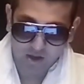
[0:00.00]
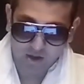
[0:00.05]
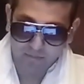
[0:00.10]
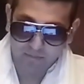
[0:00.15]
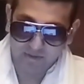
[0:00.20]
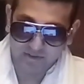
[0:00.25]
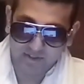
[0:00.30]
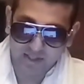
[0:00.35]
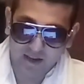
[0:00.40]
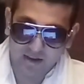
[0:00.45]

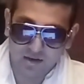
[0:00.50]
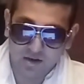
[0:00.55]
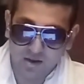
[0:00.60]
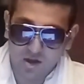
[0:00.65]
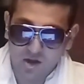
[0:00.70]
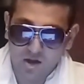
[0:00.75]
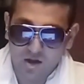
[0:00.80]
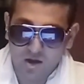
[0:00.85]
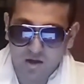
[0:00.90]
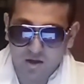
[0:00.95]
But then
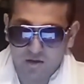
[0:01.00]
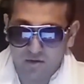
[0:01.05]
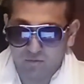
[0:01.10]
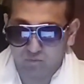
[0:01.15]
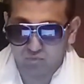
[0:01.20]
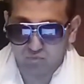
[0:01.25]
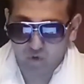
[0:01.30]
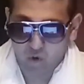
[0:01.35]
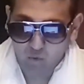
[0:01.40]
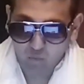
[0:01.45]

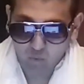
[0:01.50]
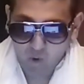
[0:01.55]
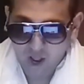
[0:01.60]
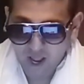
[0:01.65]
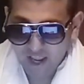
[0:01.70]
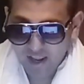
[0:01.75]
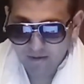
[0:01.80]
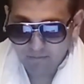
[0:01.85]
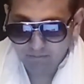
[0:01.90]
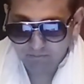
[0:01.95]
the
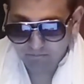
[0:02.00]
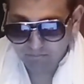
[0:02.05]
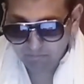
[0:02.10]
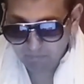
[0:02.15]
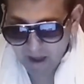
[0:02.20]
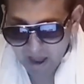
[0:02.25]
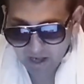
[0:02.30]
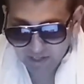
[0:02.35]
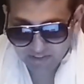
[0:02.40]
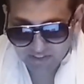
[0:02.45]
Wyatt
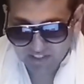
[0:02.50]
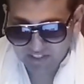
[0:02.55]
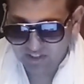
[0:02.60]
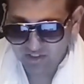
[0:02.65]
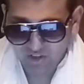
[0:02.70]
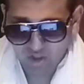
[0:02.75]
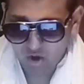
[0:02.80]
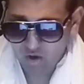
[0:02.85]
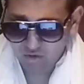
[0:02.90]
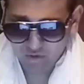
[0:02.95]
Mont
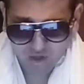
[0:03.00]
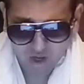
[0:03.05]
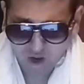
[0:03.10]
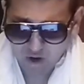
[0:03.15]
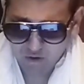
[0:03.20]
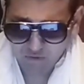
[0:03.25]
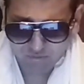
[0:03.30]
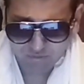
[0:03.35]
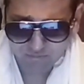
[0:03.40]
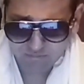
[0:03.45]

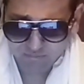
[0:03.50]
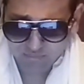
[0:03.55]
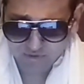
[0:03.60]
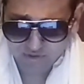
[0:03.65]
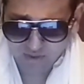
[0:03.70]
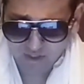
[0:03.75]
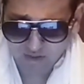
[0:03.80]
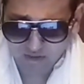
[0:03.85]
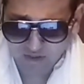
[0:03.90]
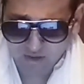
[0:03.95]
logo
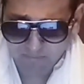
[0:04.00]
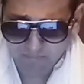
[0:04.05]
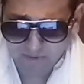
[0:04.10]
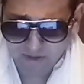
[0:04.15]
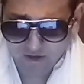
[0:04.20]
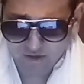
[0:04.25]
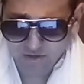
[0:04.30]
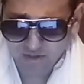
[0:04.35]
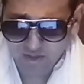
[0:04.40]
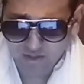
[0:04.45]
suddenly
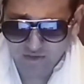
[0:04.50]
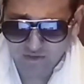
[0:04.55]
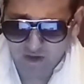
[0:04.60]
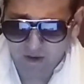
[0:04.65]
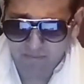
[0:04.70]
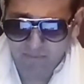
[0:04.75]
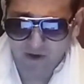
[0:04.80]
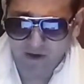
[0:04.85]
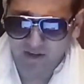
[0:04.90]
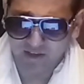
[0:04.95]
appears on it.
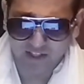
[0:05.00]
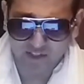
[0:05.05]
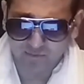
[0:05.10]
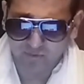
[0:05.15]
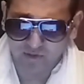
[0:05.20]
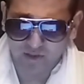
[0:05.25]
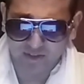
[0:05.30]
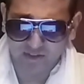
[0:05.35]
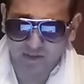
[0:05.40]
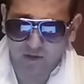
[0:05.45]
Apparently, that's
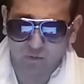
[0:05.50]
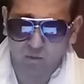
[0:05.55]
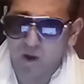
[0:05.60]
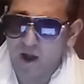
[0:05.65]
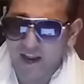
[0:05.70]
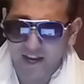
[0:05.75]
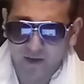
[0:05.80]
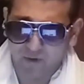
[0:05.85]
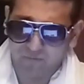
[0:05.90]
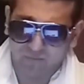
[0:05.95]
what the
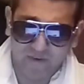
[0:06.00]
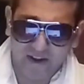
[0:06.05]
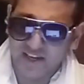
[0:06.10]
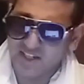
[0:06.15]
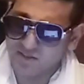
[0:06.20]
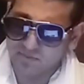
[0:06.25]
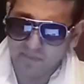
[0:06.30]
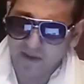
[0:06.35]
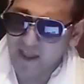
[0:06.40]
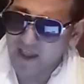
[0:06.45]
Wyatt
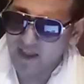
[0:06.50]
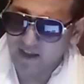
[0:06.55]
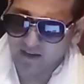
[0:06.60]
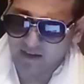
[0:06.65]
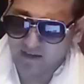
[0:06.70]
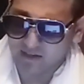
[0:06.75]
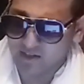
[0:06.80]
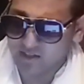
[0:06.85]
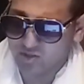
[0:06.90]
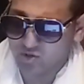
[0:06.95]
face mag
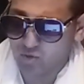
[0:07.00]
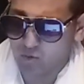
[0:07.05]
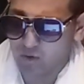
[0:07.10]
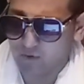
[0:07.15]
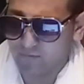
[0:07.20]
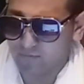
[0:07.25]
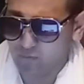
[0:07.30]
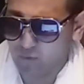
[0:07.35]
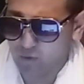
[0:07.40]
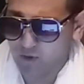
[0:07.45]
and the
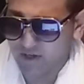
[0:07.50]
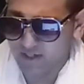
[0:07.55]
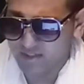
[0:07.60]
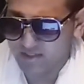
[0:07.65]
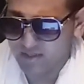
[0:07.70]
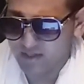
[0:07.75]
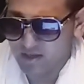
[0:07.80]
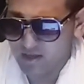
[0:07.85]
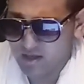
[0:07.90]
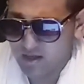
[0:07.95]
story
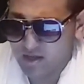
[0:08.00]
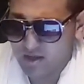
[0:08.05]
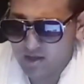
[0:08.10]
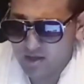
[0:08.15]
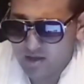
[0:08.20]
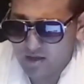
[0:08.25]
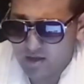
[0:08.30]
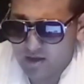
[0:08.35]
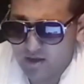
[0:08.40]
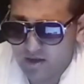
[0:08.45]
voice.
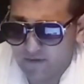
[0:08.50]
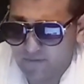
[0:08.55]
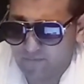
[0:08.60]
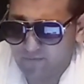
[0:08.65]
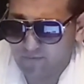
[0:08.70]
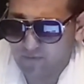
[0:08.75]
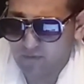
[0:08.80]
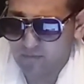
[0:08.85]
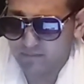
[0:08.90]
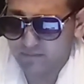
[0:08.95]

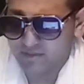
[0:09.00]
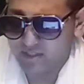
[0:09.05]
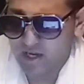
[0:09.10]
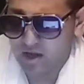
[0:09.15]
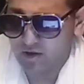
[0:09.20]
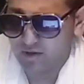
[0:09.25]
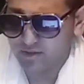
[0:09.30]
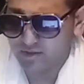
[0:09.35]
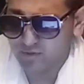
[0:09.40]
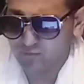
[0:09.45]
From
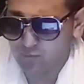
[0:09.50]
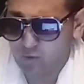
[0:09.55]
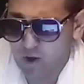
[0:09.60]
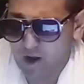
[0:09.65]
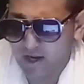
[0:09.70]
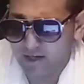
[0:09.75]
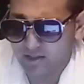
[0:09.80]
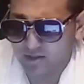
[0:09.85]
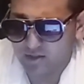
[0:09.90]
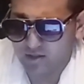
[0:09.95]
tells
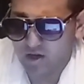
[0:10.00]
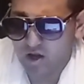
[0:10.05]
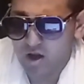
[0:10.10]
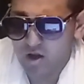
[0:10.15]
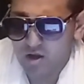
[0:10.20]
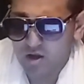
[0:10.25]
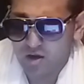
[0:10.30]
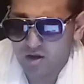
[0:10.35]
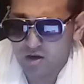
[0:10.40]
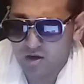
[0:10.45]
why to
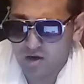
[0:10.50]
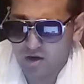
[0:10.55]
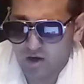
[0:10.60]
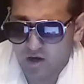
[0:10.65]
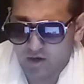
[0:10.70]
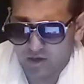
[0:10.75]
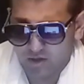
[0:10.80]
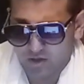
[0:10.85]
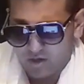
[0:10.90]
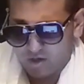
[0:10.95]

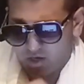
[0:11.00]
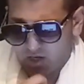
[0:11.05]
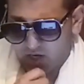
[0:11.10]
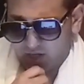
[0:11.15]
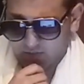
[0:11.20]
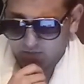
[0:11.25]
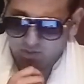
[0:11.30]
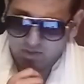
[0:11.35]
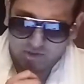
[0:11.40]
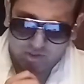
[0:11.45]

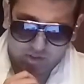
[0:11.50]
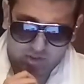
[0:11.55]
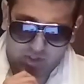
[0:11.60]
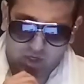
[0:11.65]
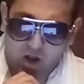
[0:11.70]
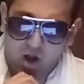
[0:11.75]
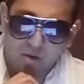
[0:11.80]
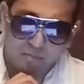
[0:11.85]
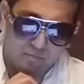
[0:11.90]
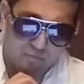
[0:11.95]
why don't you
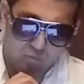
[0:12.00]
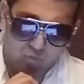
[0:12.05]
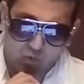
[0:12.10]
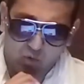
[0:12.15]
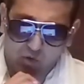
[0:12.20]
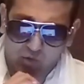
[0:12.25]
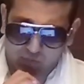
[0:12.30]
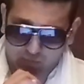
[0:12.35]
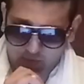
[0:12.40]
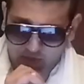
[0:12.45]
come
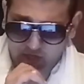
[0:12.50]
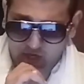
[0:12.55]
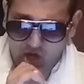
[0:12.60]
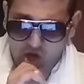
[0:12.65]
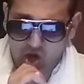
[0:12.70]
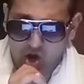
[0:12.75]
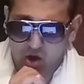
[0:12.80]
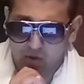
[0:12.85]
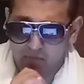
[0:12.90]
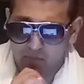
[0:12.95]
with
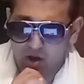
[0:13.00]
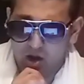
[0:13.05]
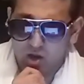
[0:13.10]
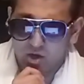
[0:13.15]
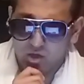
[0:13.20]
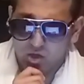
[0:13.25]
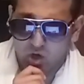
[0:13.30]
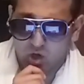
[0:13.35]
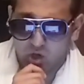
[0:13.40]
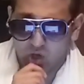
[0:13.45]
him?
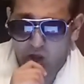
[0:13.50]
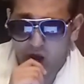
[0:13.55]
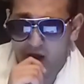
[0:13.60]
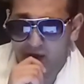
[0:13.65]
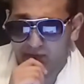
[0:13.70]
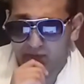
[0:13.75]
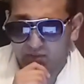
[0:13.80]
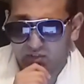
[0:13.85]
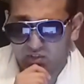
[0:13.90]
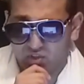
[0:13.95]
Your
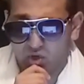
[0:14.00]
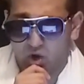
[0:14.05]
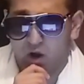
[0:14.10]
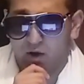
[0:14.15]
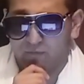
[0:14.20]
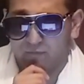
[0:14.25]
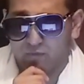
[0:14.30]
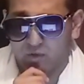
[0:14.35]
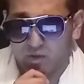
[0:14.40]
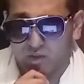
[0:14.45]
life is
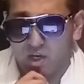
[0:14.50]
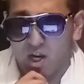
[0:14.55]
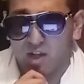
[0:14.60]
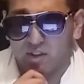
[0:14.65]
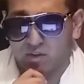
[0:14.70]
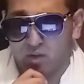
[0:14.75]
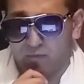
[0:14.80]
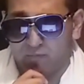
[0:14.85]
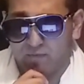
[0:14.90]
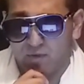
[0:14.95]
done.
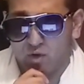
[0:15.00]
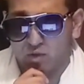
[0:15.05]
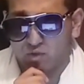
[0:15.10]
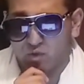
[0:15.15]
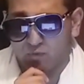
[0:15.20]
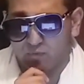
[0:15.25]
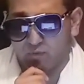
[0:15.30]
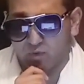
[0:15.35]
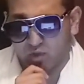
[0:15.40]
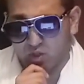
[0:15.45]
Forget the
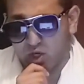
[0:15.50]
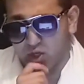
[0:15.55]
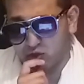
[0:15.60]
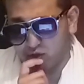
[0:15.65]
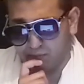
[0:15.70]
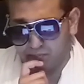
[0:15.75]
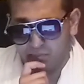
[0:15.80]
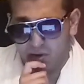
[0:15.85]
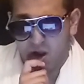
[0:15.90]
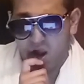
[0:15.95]
future. Forget
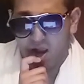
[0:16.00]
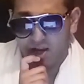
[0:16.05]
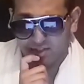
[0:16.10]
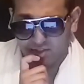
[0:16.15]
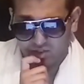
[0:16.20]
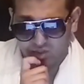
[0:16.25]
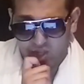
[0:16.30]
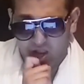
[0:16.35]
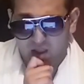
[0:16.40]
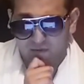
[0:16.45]
the
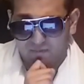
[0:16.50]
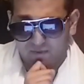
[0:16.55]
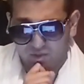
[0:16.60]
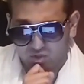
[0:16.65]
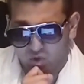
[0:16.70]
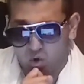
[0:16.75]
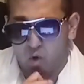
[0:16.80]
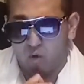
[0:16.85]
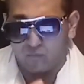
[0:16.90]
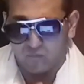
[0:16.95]
past. Life
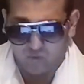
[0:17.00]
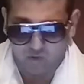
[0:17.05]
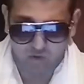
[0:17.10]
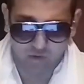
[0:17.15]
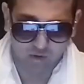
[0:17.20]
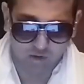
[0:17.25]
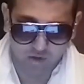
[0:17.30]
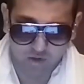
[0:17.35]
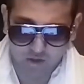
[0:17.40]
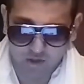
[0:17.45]
is over.
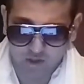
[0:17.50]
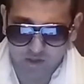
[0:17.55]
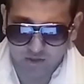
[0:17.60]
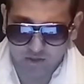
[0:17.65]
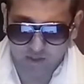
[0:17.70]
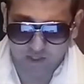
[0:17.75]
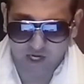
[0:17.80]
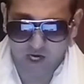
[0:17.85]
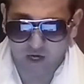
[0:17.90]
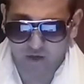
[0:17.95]

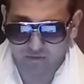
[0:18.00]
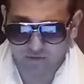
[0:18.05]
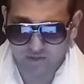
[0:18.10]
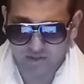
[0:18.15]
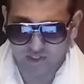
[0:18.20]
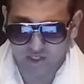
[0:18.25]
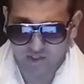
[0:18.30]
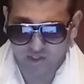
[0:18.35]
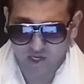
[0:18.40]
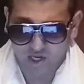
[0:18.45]
The character
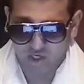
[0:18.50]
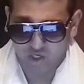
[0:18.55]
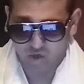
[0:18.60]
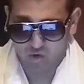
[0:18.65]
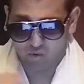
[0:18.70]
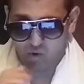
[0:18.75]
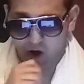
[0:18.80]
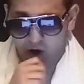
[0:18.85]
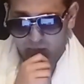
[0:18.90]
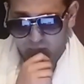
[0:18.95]
says,
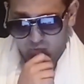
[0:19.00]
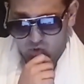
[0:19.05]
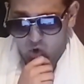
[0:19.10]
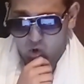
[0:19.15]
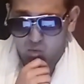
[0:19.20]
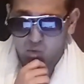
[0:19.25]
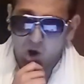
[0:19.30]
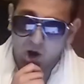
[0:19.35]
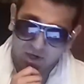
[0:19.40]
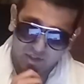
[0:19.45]
you have
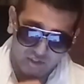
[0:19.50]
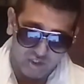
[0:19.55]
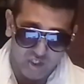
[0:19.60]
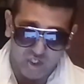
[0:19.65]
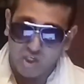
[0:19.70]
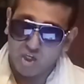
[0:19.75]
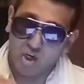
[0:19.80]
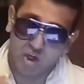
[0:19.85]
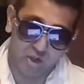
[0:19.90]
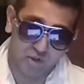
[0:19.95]
no
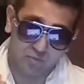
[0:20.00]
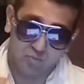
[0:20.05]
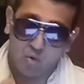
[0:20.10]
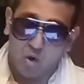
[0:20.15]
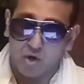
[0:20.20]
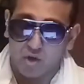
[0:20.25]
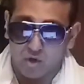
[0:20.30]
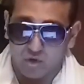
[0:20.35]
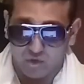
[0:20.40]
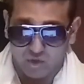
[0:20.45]
idea
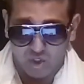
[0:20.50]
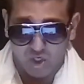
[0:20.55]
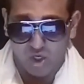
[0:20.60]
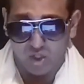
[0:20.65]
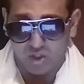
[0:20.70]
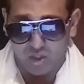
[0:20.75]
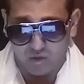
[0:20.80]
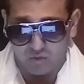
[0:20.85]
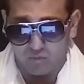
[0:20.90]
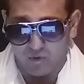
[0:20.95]
what you're
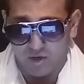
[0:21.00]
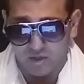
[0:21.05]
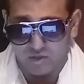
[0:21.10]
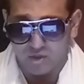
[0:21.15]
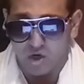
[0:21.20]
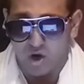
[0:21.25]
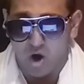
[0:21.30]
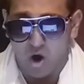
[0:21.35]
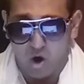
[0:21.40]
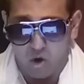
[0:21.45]
dealing
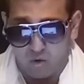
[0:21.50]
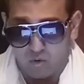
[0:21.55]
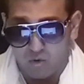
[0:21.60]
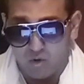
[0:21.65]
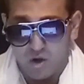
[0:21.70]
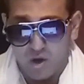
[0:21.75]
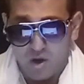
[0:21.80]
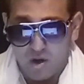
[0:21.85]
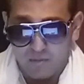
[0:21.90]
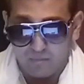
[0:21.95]
with. Oh,
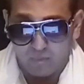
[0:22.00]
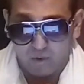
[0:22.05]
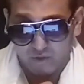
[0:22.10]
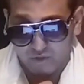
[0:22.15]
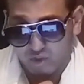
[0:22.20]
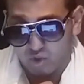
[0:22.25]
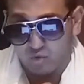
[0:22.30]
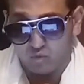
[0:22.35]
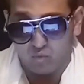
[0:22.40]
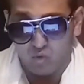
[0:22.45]

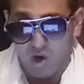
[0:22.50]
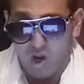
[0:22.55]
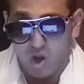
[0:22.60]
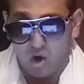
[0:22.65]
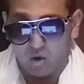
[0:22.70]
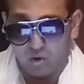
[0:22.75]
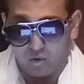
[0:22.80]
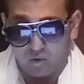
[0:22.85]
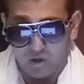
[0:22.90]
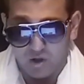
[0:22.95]
but you
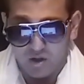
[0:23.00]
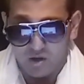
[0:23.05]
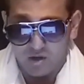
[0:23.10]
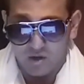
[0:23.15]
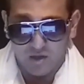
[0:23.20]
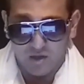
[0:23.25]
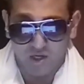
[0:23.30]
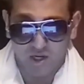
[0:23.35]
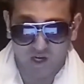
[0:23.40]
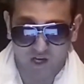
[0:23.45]
will.
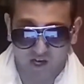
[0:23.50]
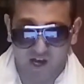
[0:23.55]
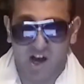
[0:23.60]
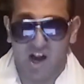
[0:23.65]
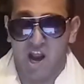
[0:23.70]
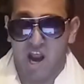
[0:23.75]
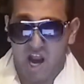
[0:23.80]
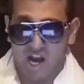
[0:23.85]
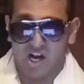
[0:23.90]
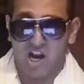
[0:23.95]

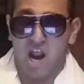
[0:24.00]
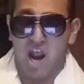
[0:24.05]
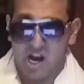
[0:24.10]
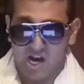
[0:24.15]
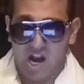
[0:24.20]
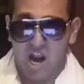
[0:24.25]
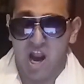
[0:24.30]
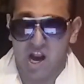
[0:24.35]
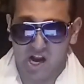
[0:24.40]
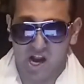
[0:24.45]

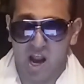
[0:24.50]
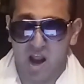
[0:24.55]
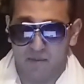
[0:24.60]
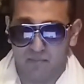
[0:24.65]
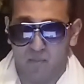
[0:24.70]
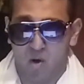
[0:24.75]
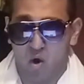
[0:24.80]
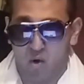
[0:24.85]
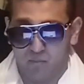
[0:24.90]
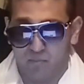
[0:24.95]

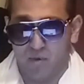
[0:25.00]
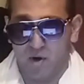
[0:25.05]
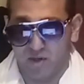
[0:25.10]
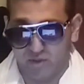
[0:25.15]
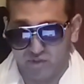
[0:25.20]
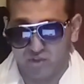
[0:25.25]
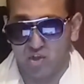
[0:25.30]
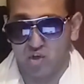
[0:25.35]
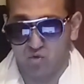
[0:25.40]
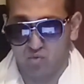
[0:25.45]
Oh,
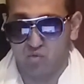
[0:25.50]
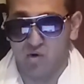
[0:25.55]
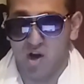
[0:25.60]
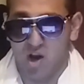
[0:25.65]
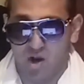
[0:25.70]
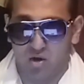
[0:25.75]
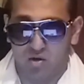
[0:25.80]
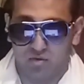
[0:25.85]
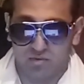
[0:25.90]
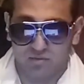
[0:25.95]
but you
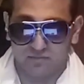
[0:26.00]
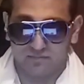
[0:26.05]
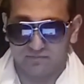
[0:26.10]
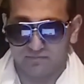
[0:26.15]
will.